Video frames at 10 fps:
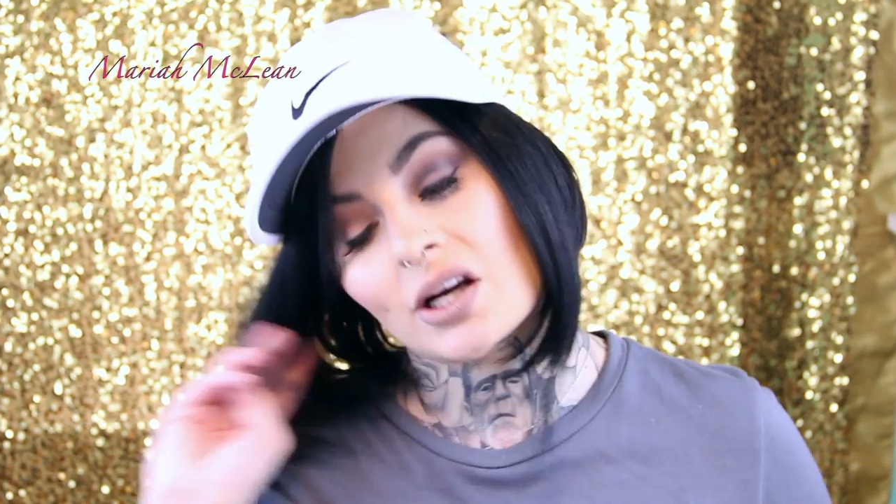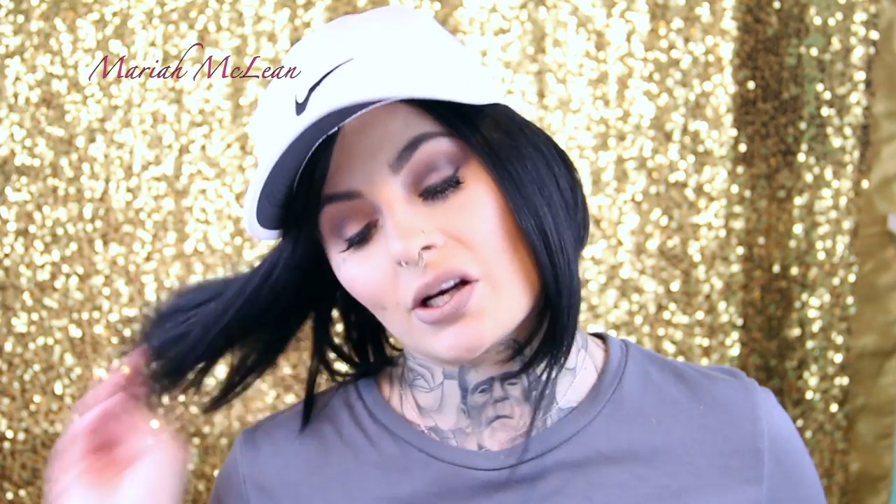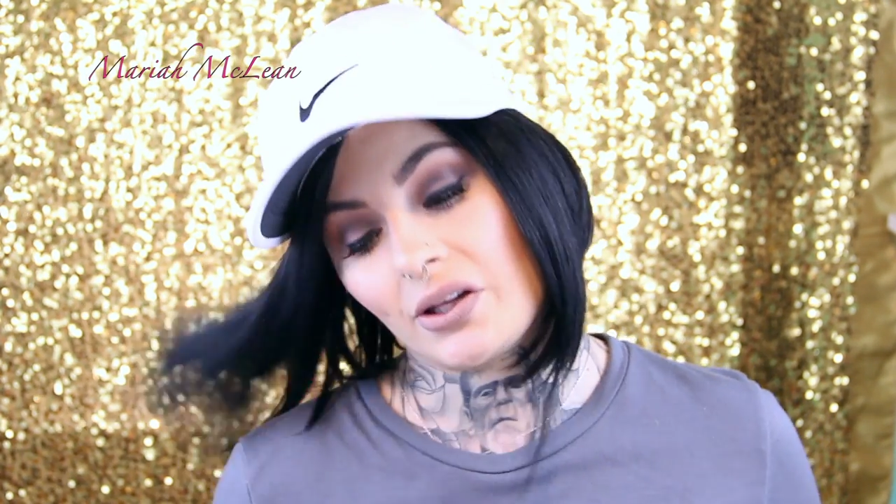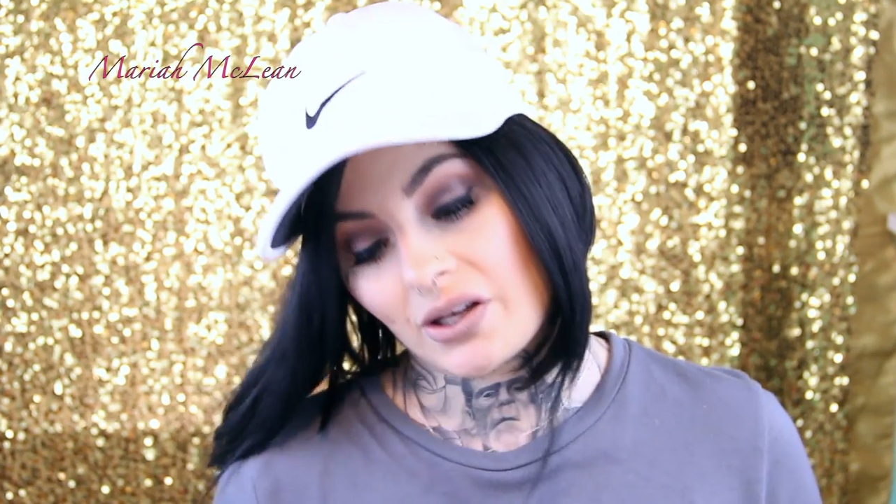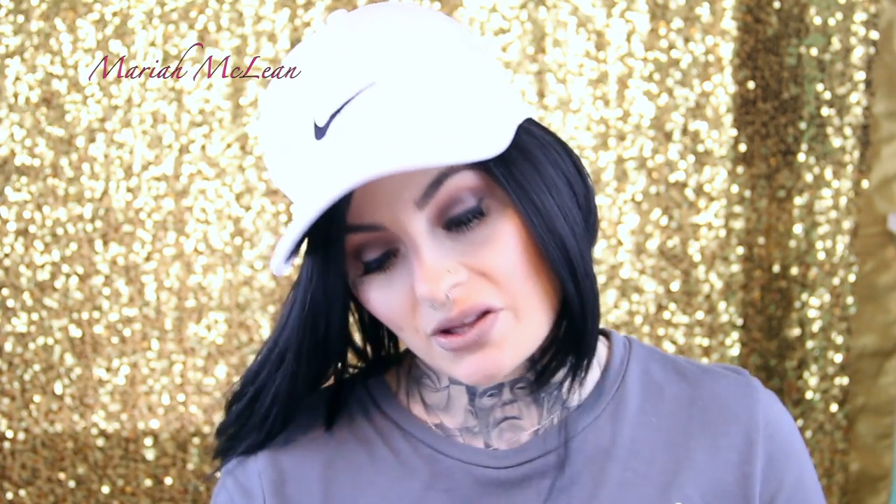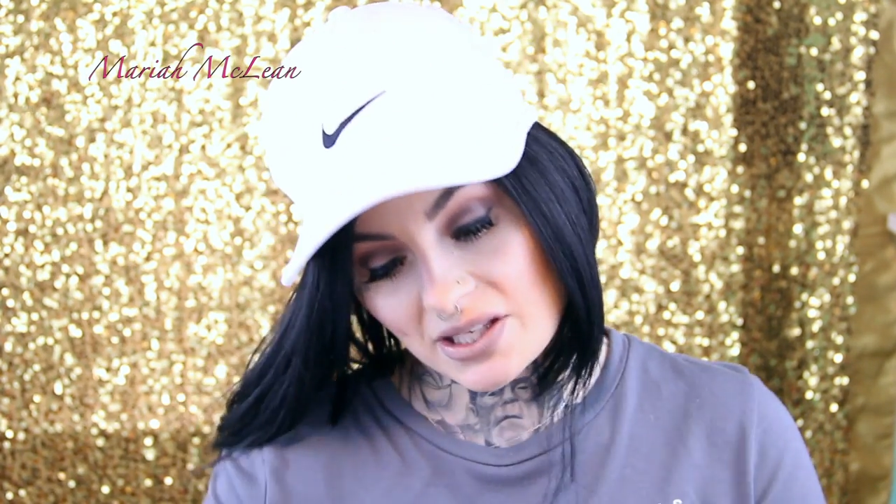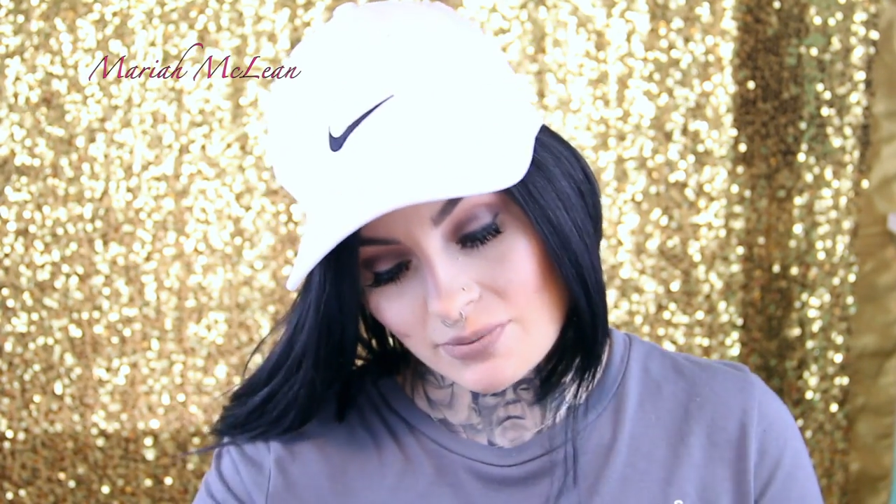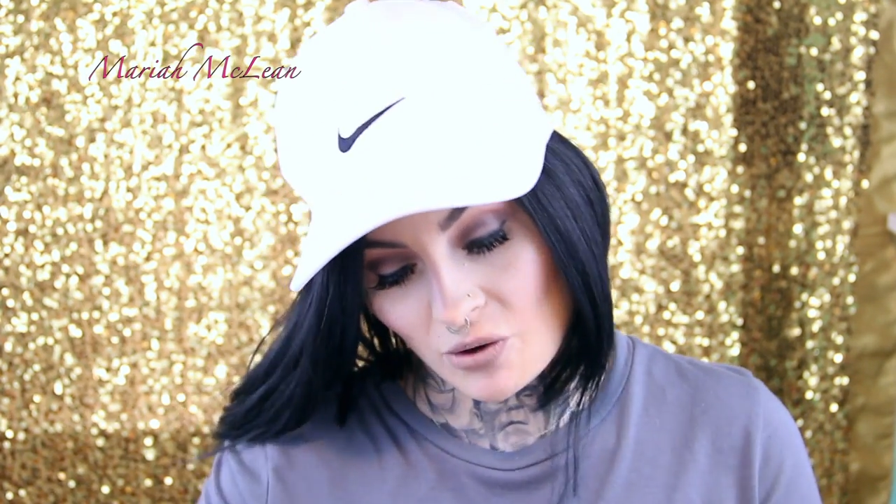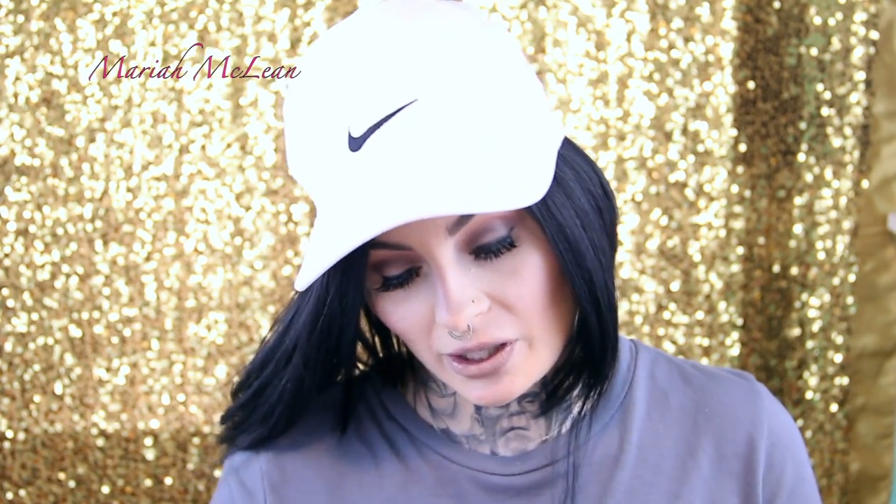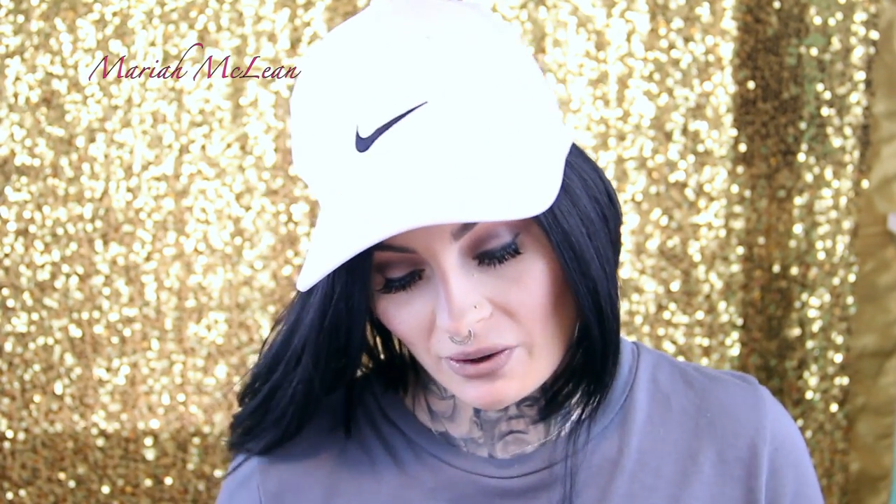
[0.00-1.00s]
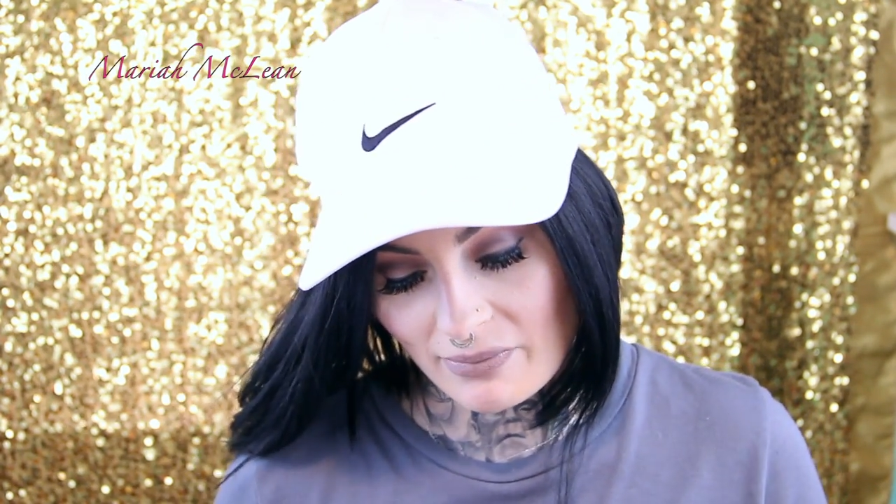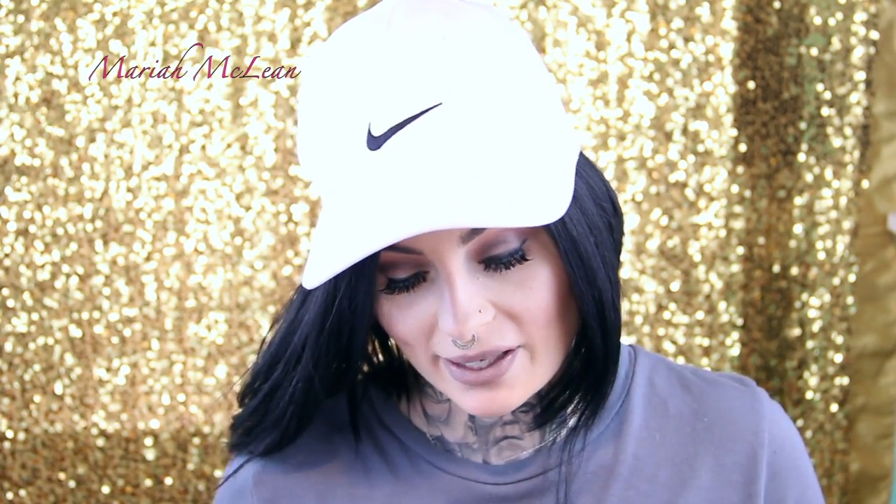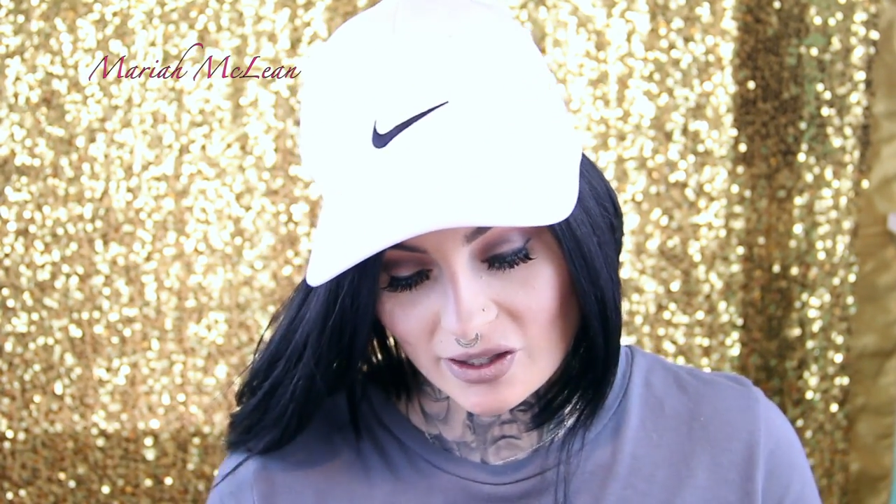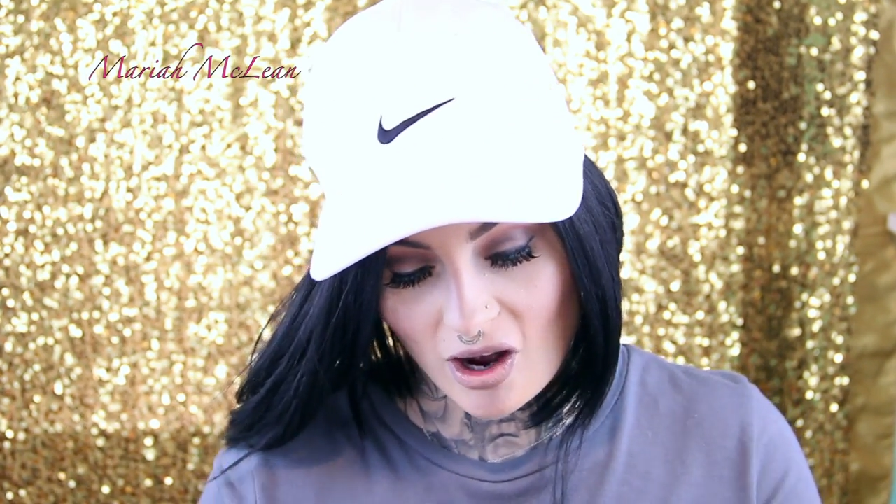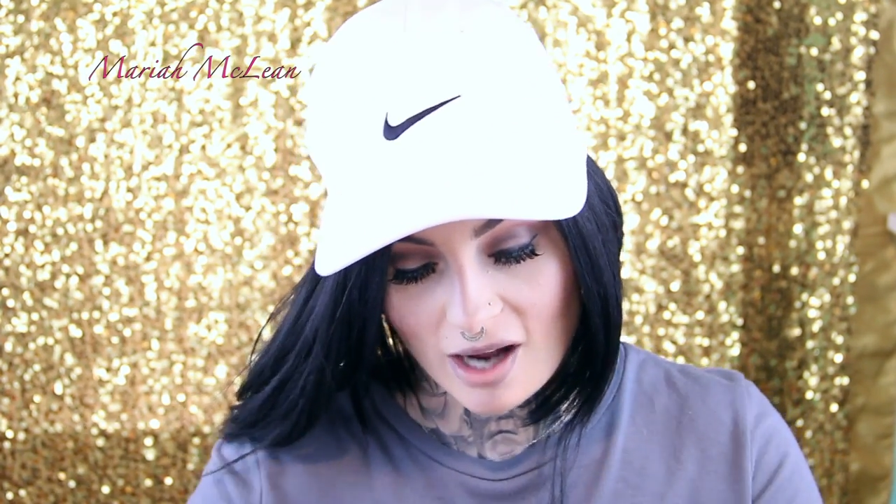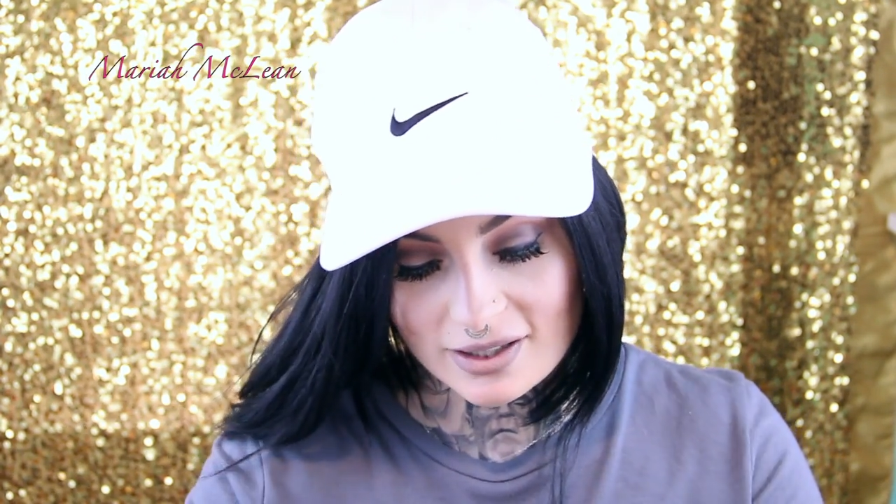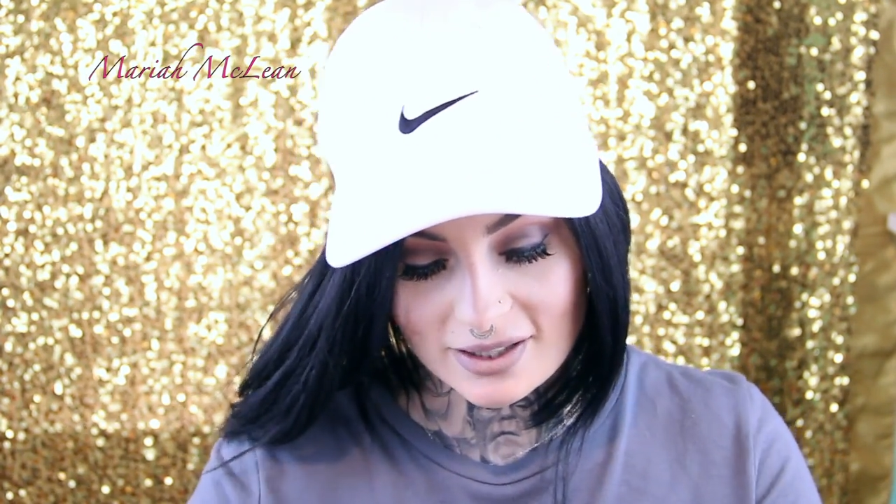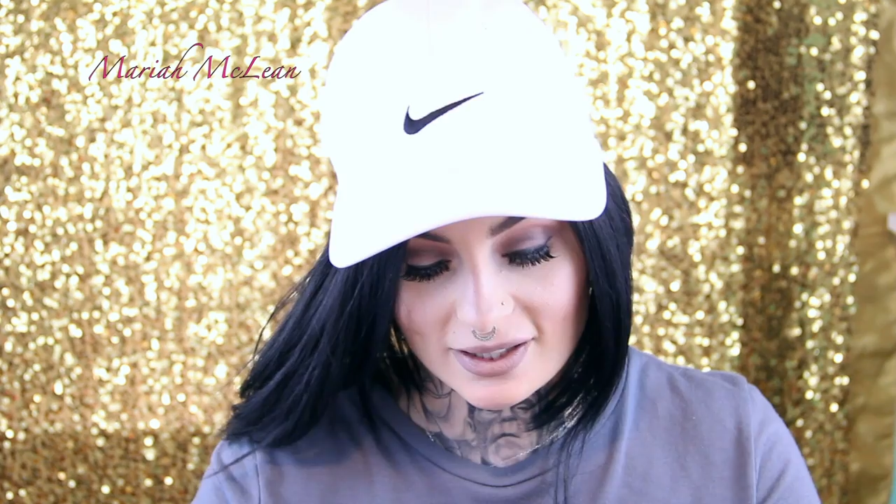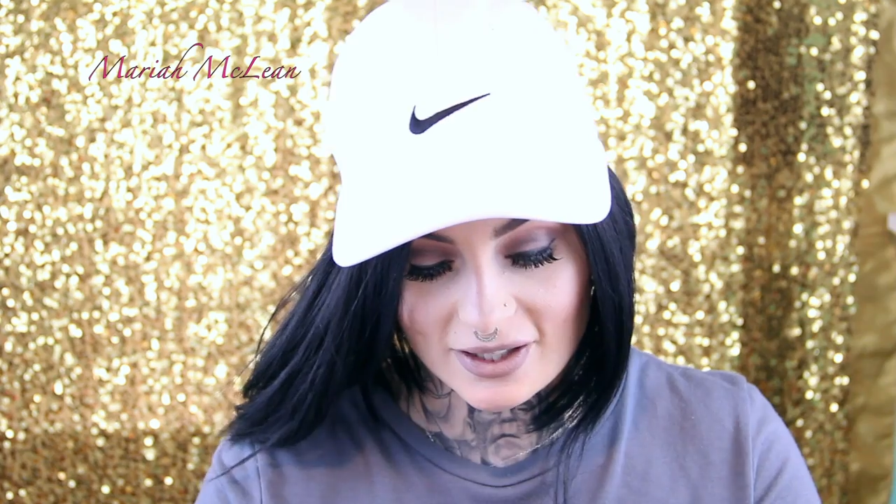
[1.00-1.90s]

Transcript: earlier this morning with my dogs,